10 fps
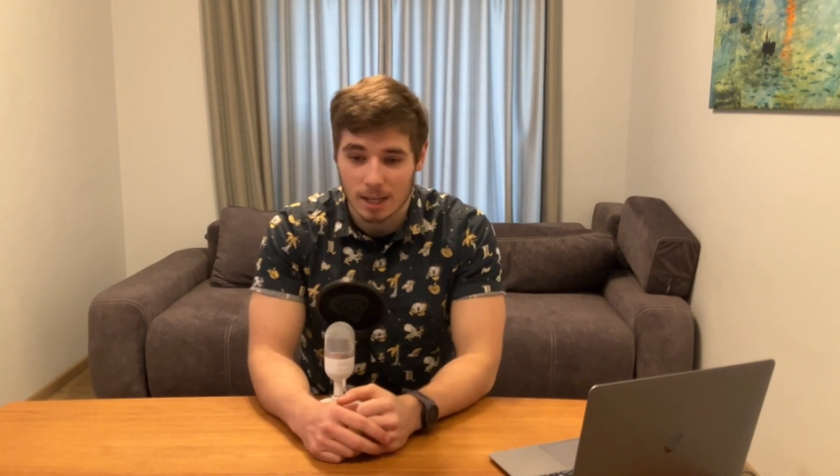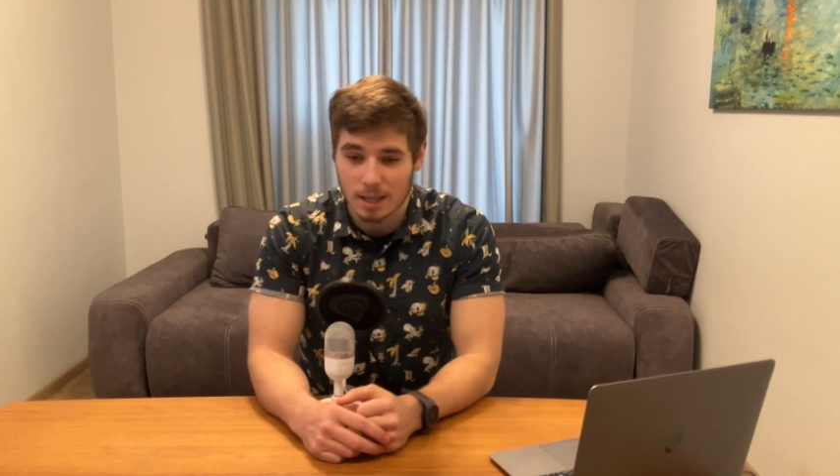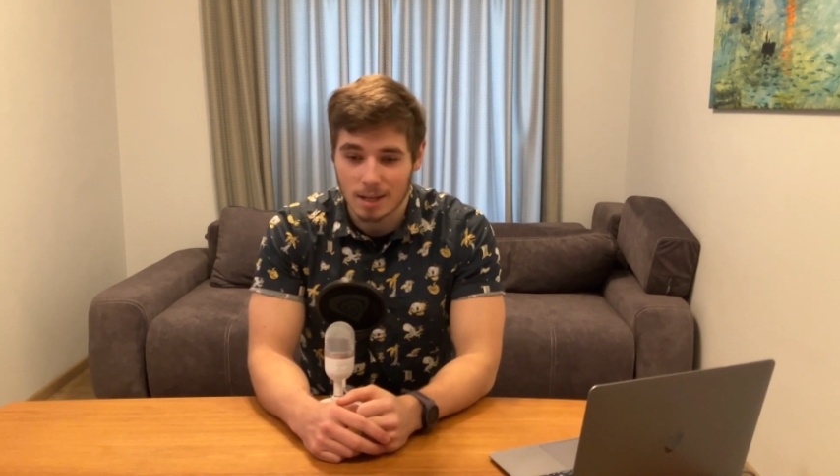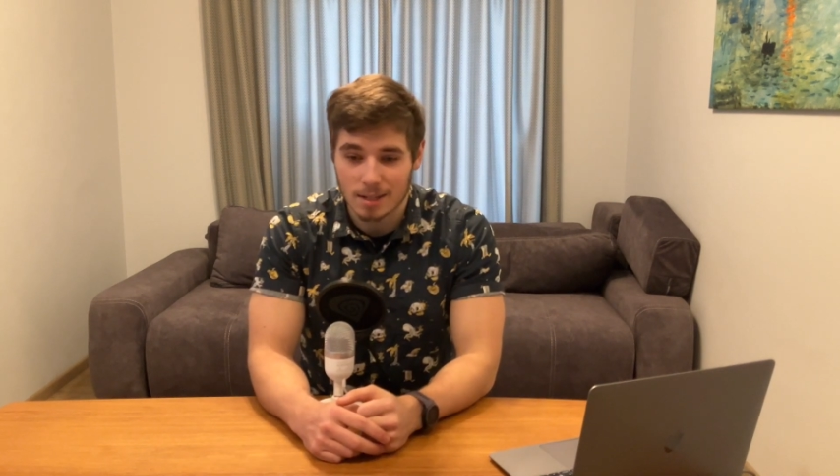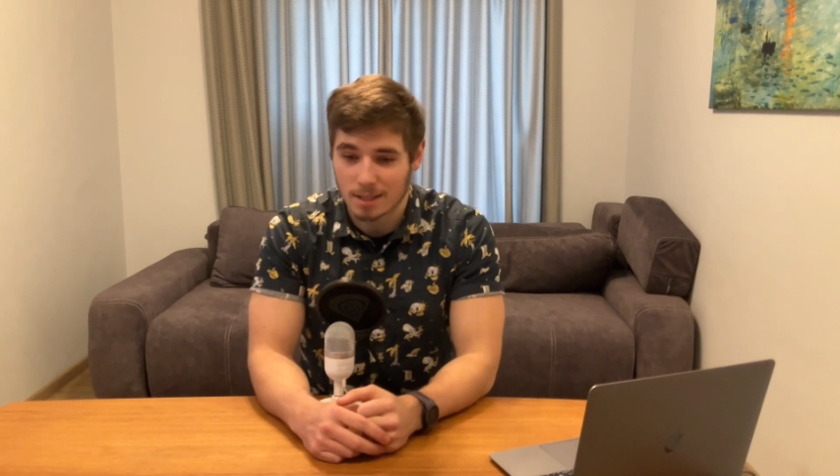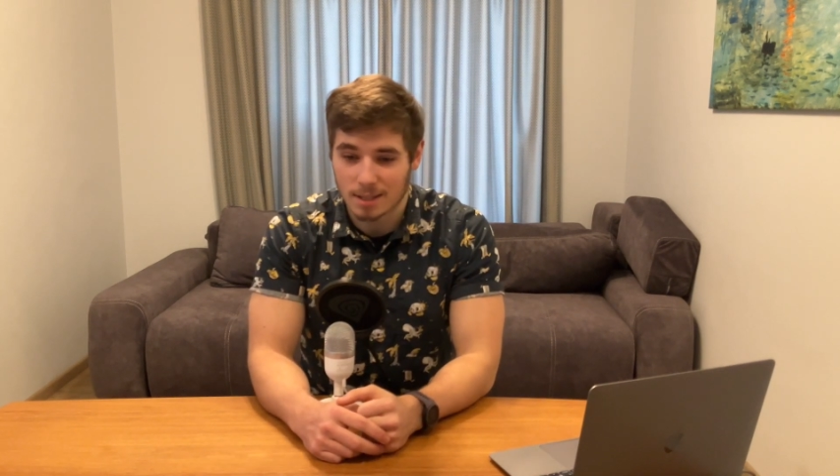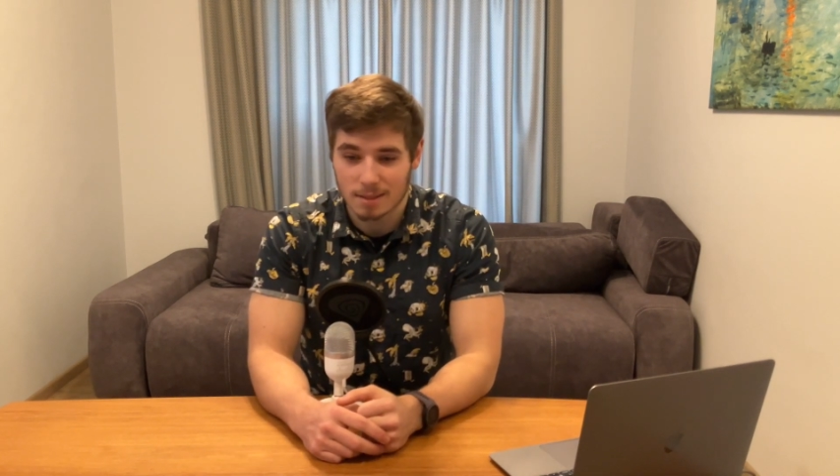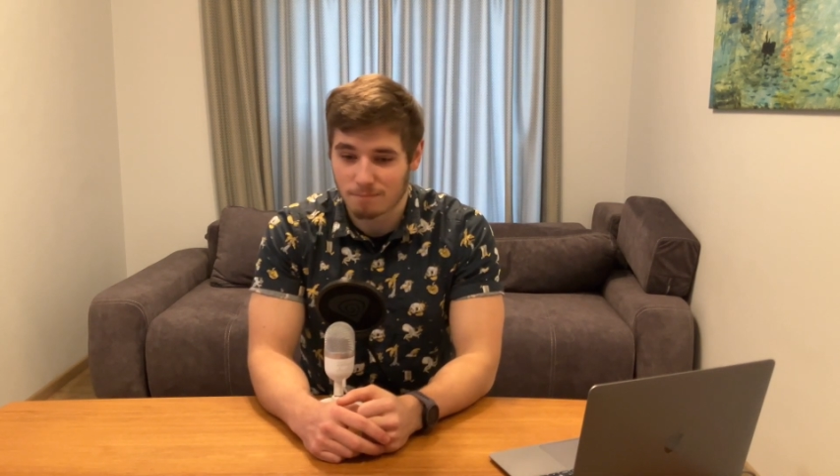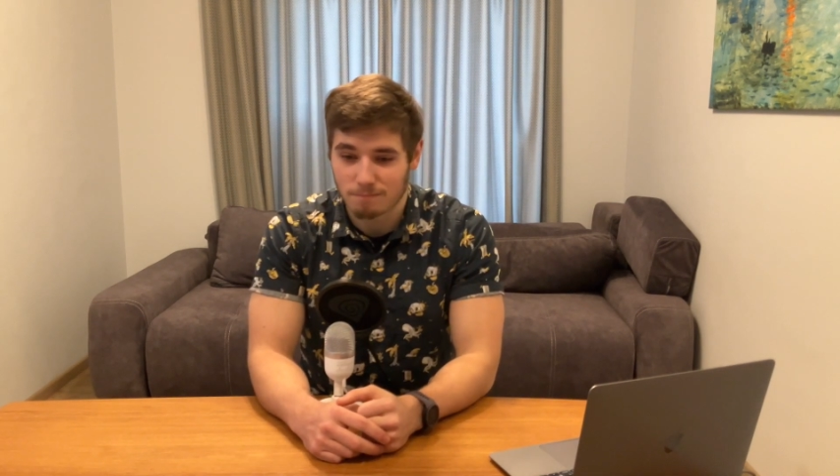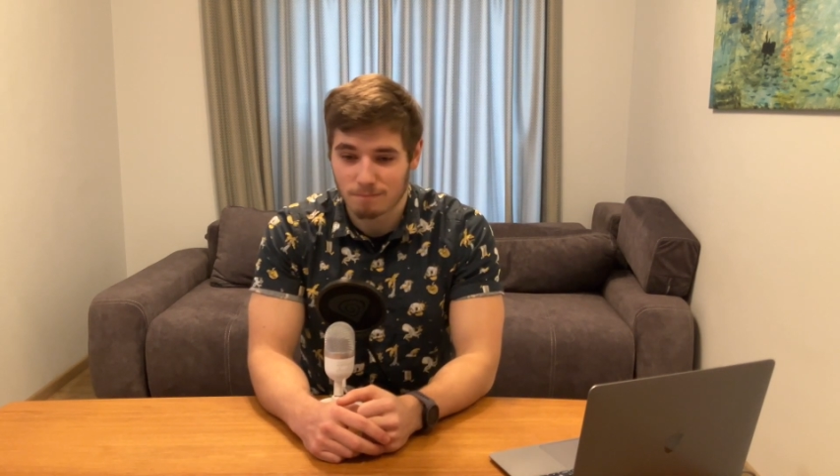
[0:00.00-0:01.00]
is